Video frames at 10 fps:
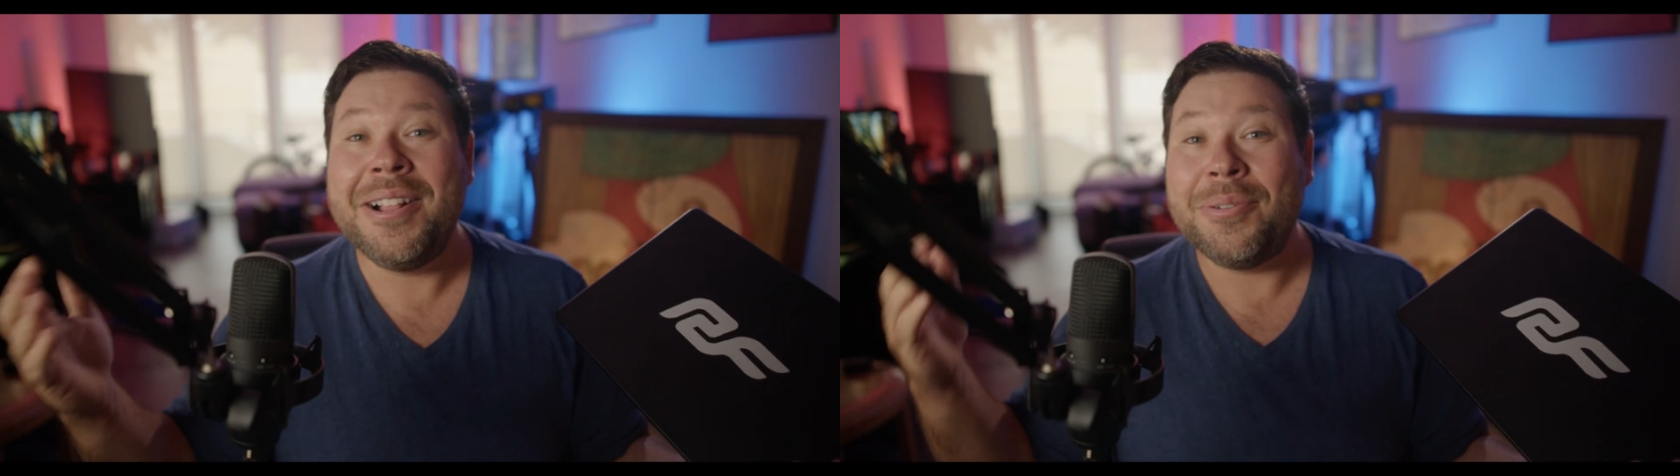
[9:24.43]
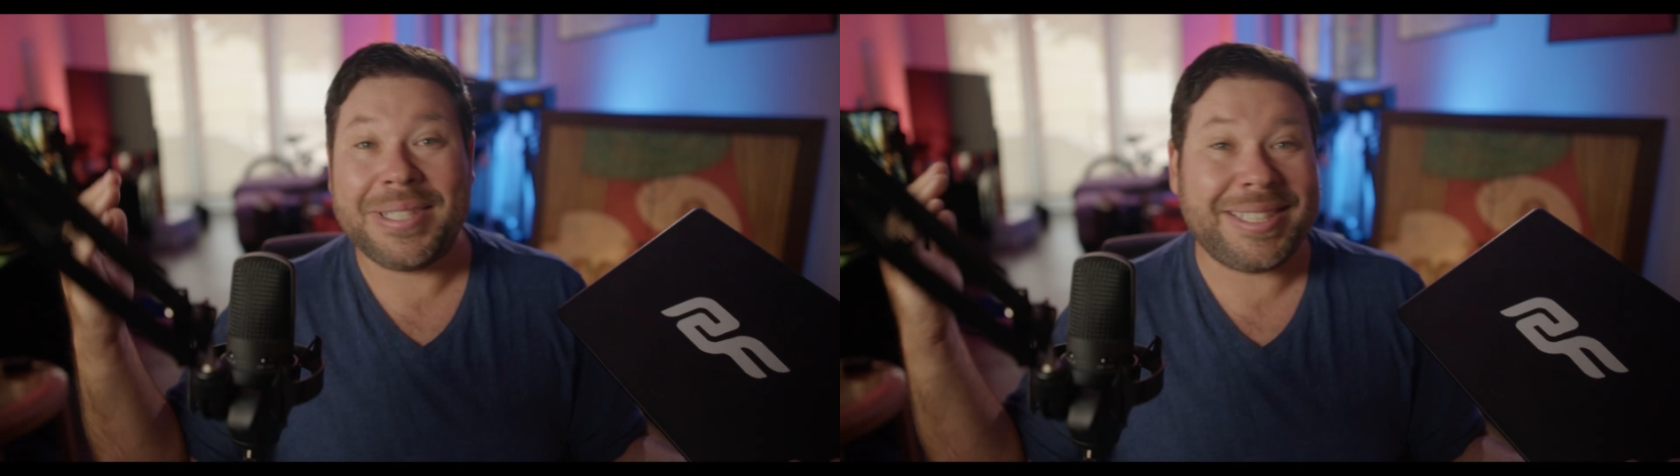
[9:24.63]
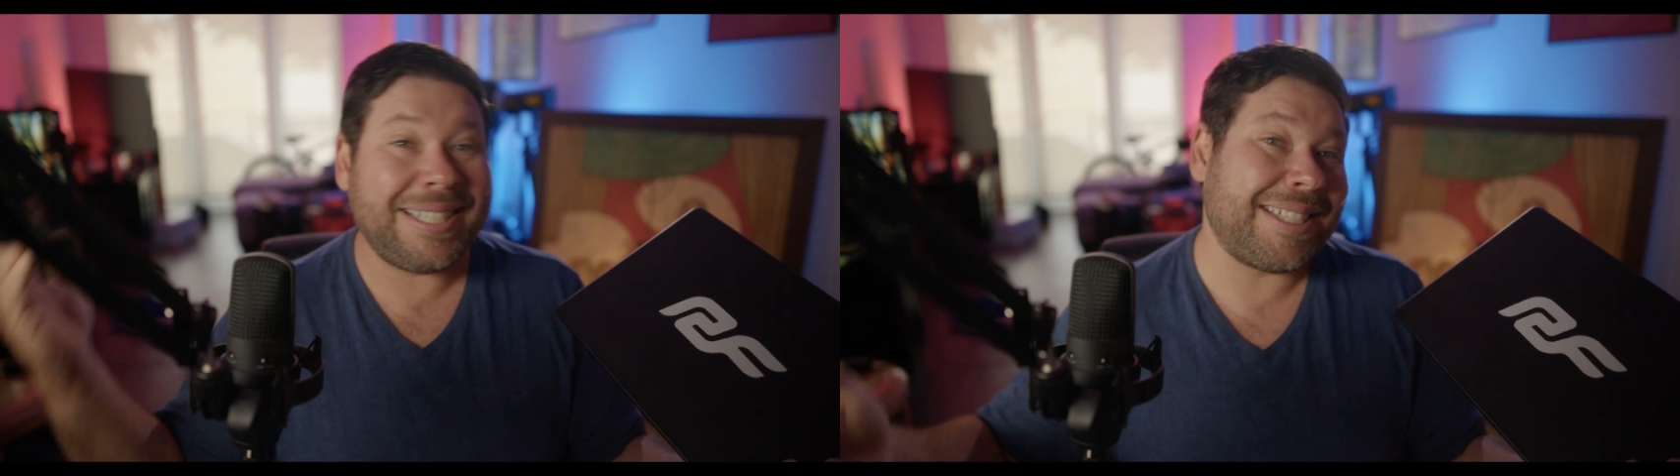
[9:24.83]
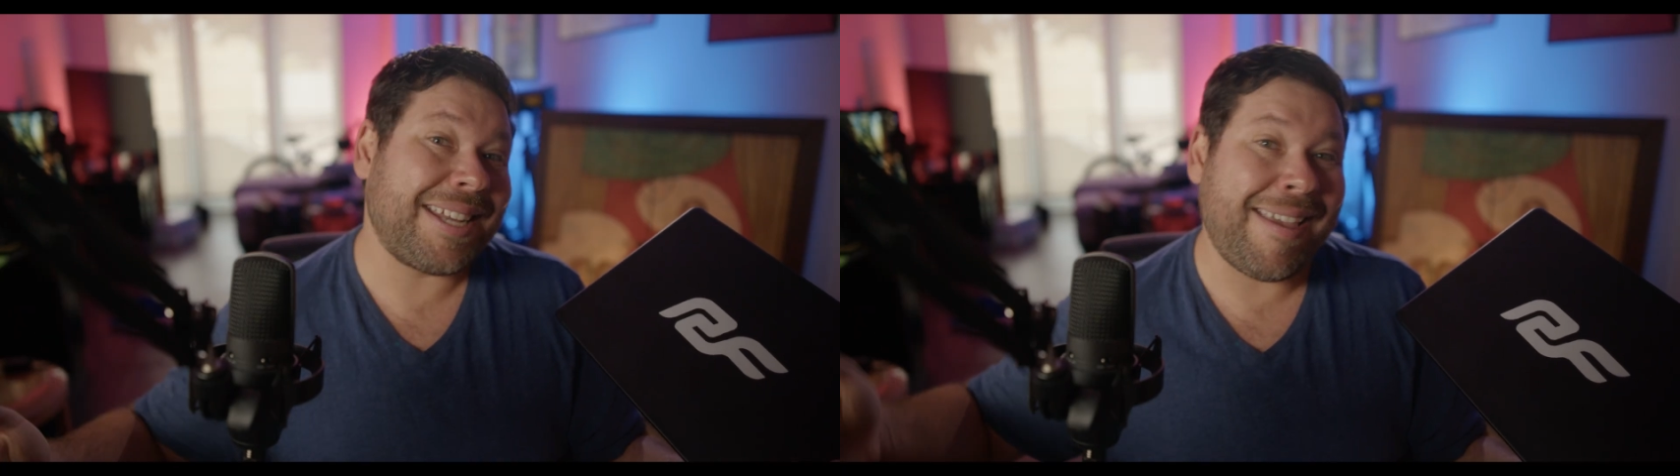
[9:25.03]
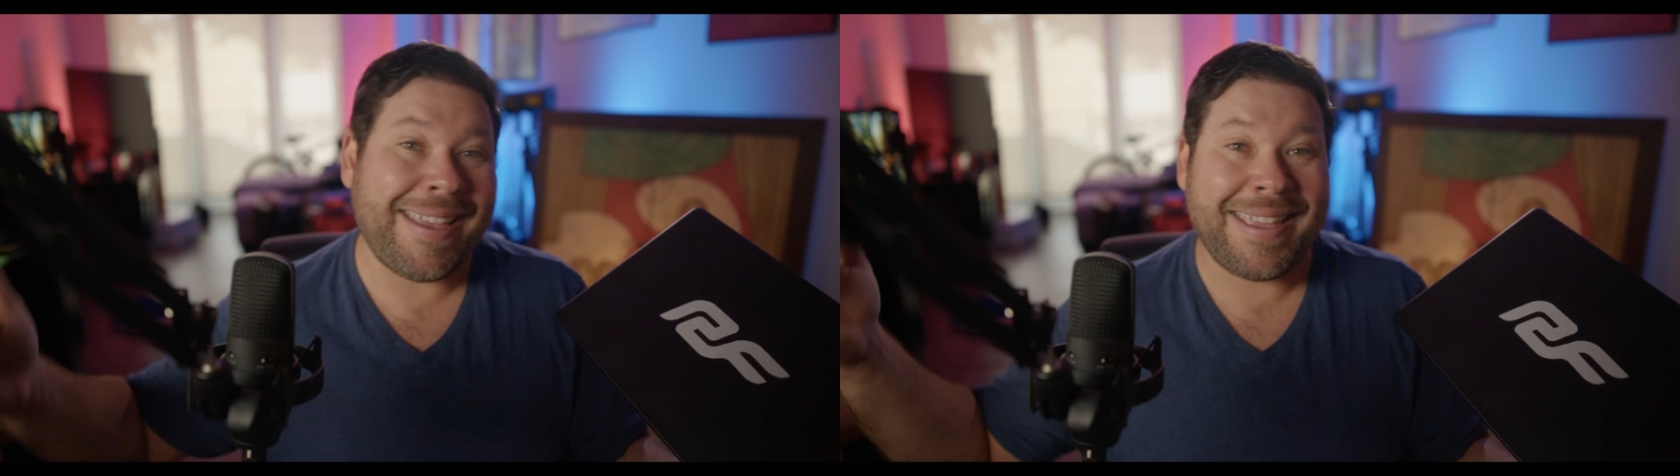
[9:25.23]
with
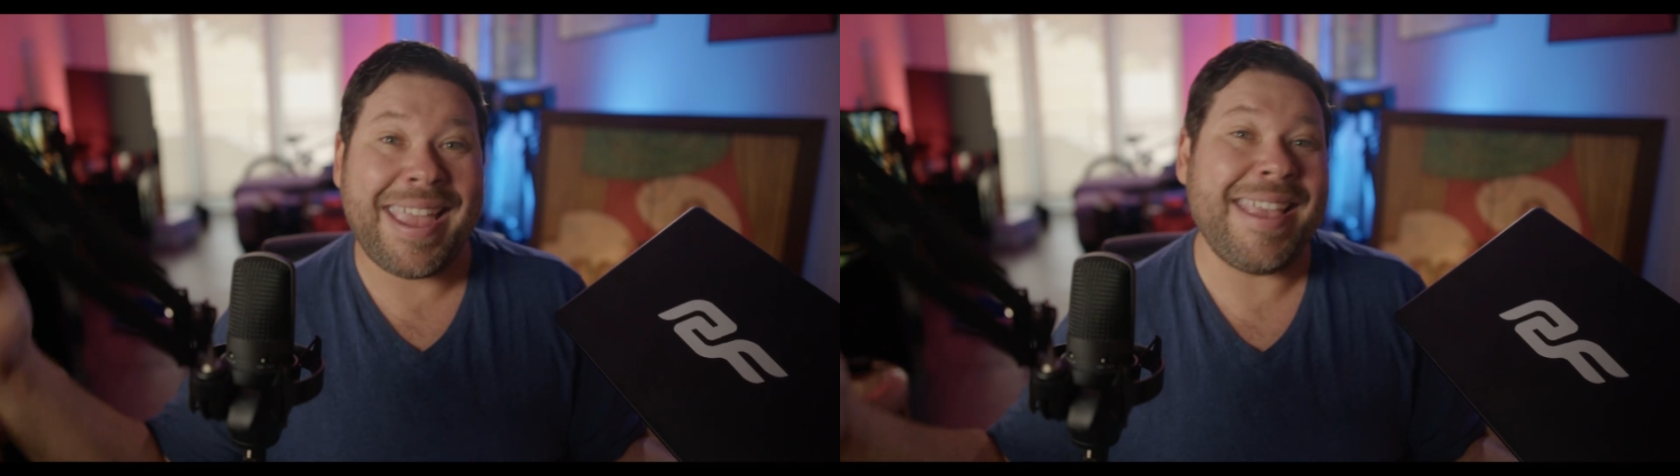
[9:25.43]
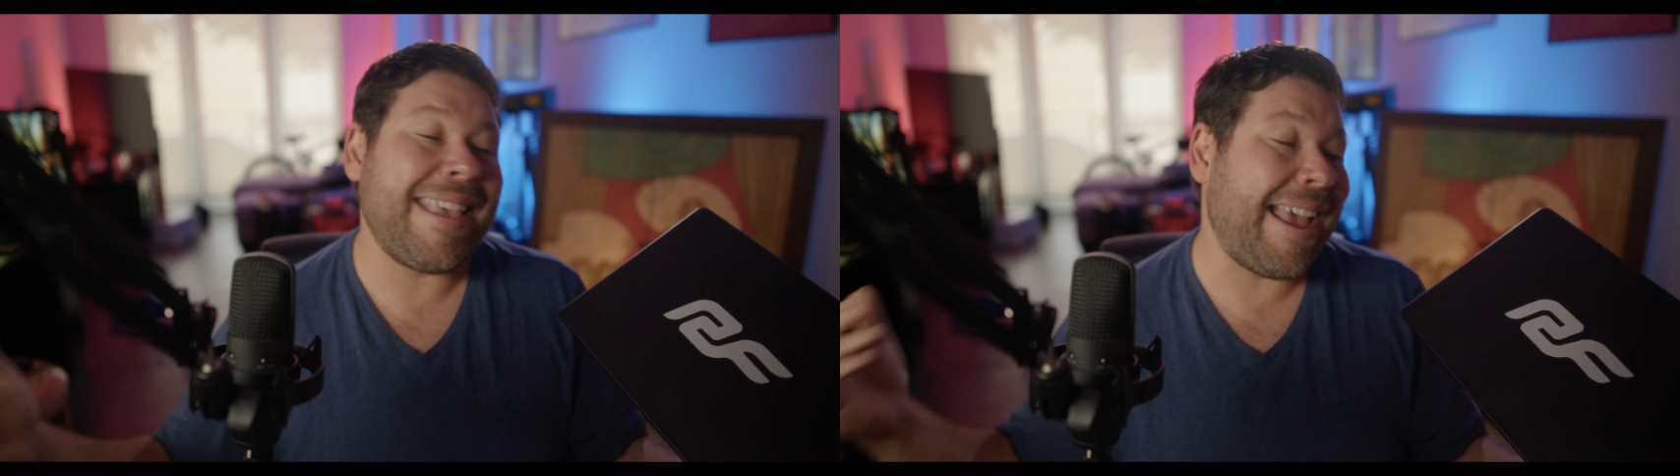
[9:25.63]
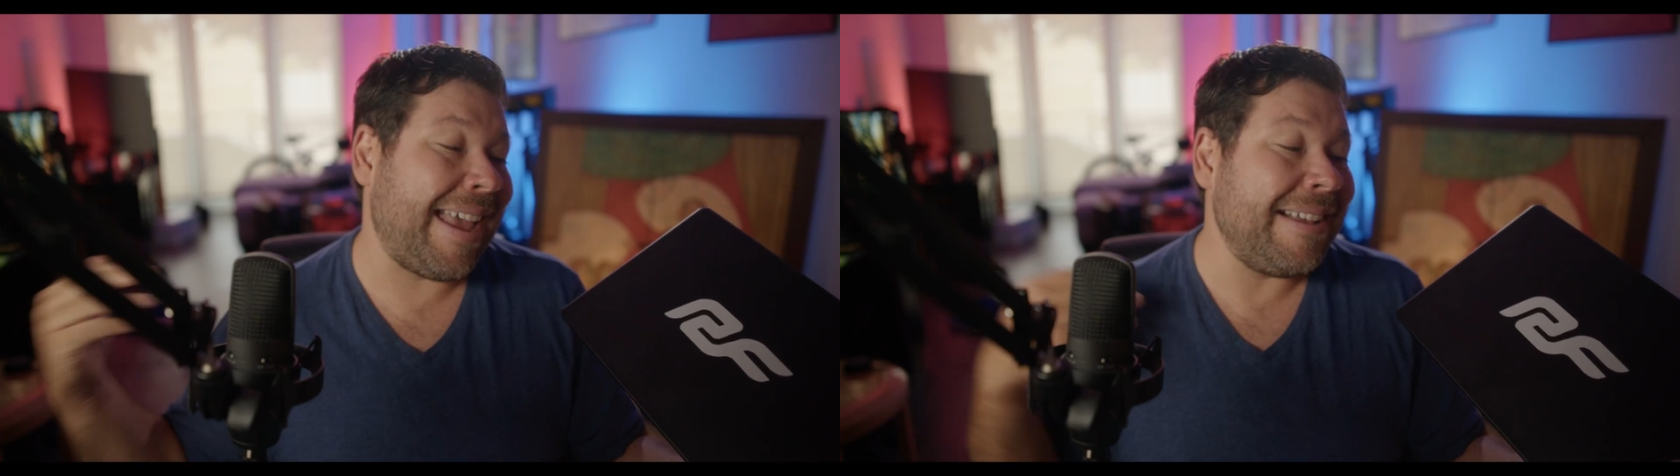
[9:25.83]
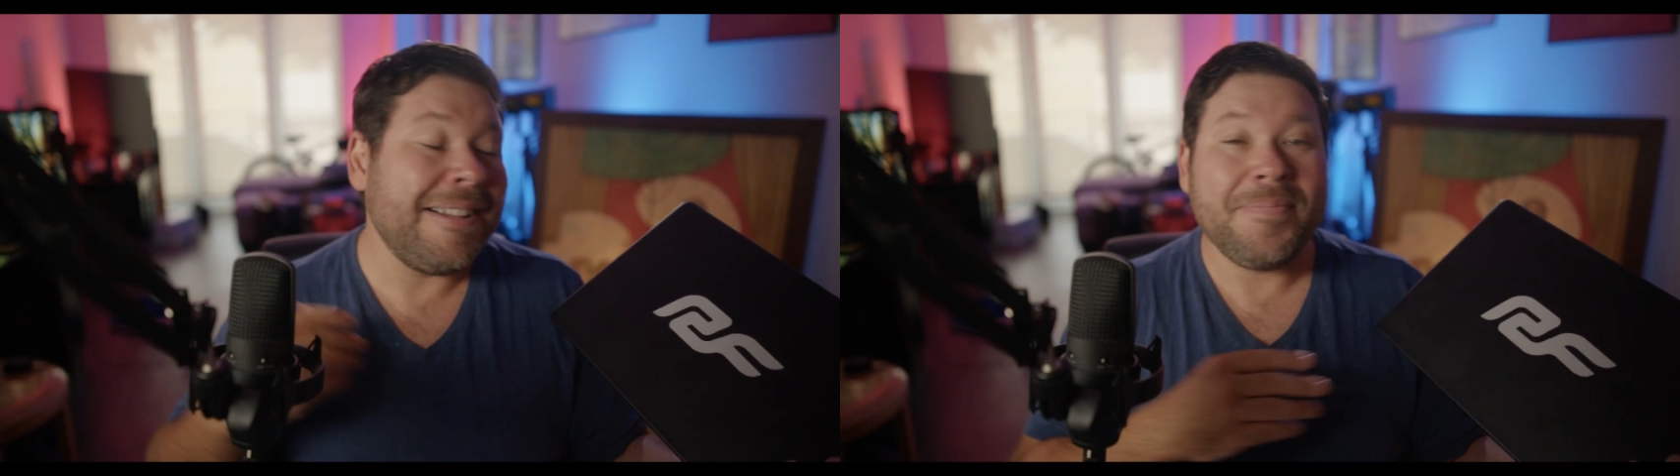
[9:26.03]
6K, 8K,